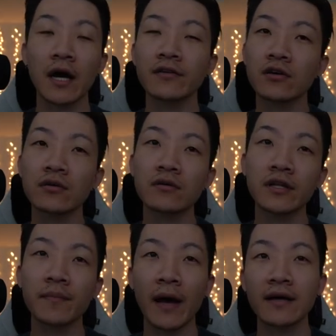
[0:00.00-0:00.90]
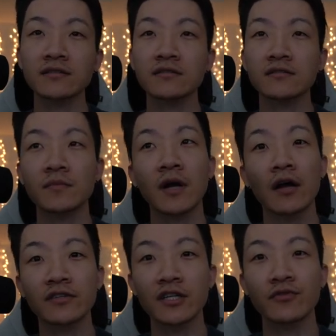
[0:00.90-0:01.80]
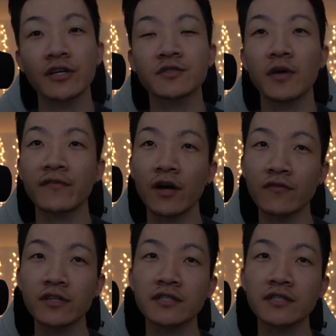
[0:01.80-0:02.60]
I know in the past, some content creators may have covered